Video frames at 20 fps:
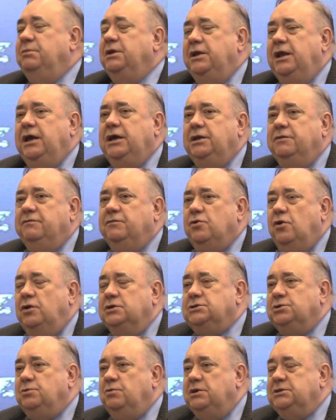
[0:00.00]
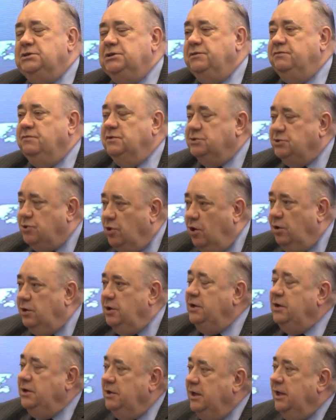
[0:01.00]
Negative consequences for
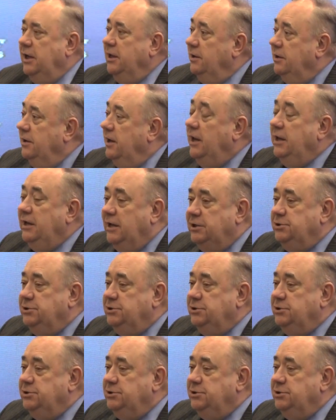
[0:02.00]
Scotland in that,